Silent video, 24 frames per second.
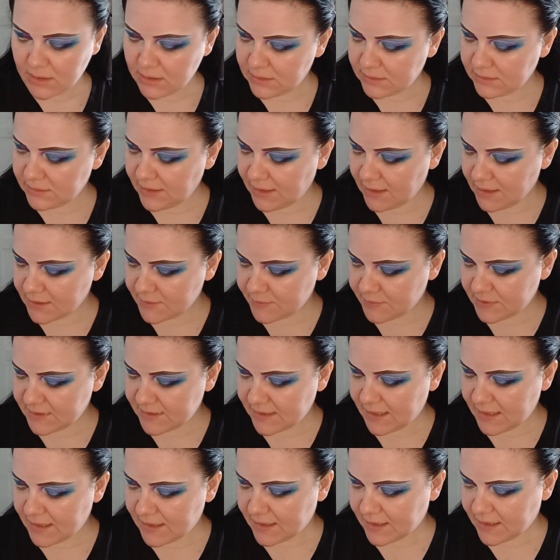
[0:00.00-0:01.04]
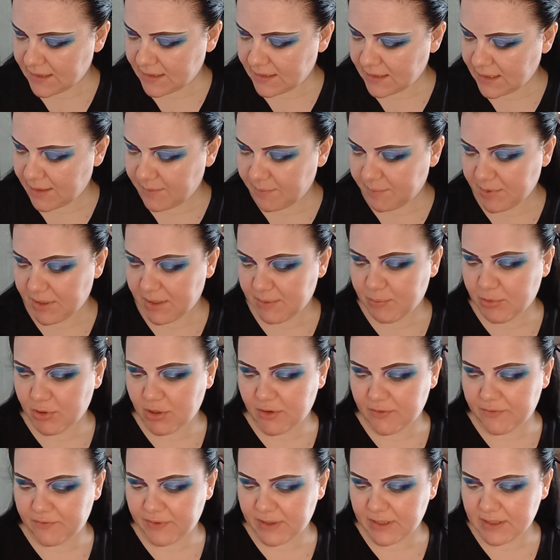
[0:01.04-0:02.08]
Next, we're taking a
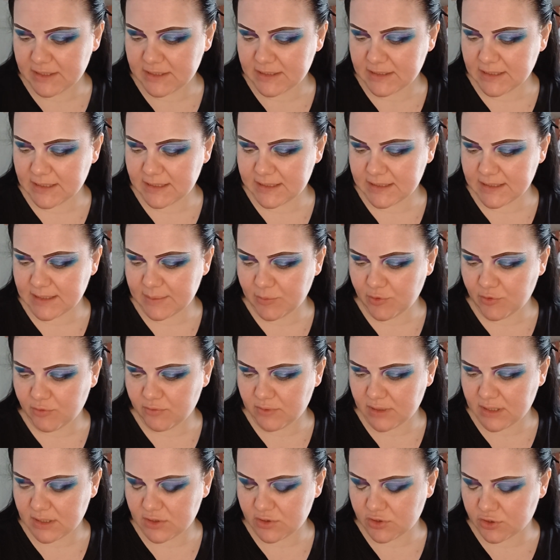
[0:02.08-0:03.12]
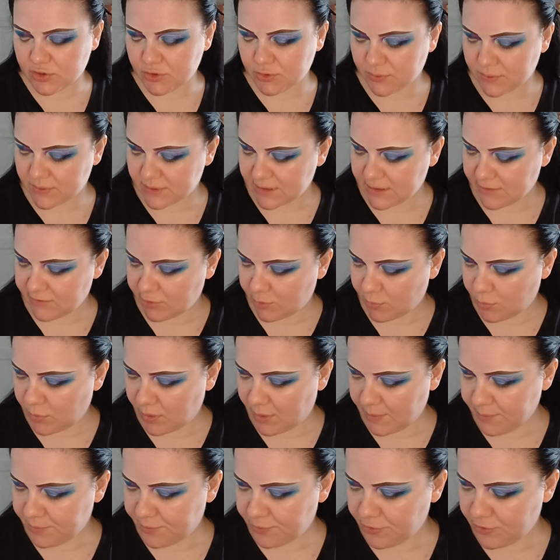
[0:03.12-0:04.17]
Bperfect Marie
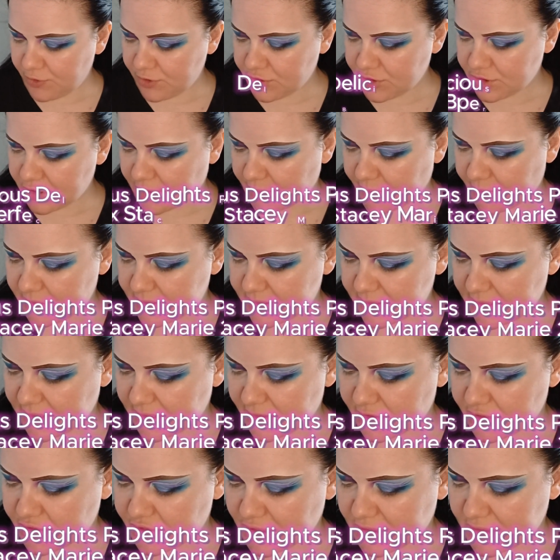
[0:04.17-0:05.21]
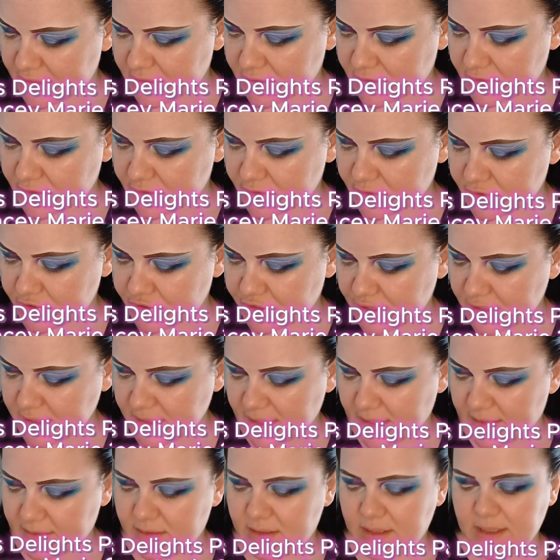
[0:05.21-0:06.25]
201 brush, and we're taking the shade Slushy
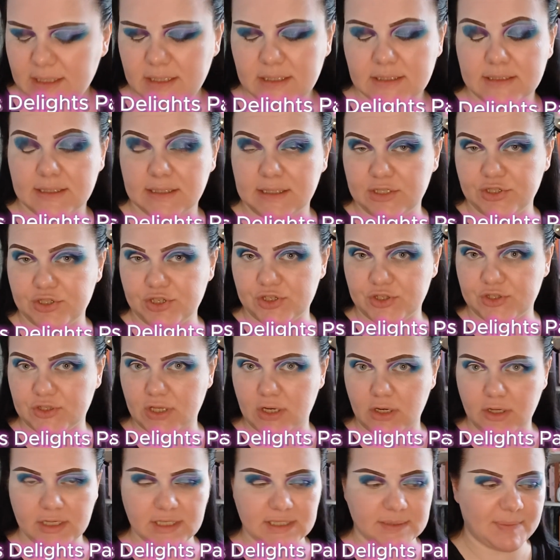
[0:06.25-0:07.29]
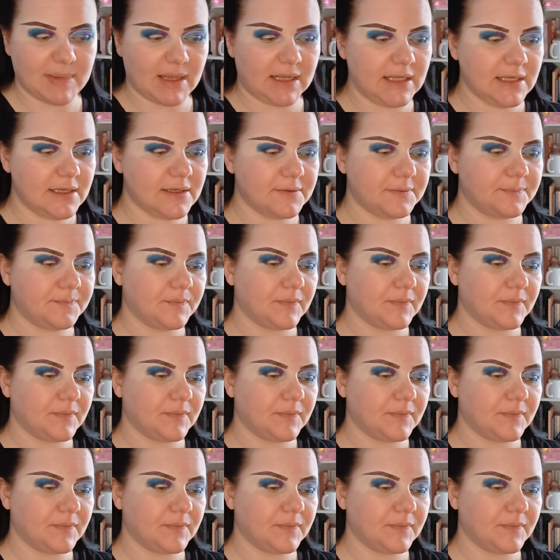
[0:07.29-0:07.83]
in the Delicious Delights palette.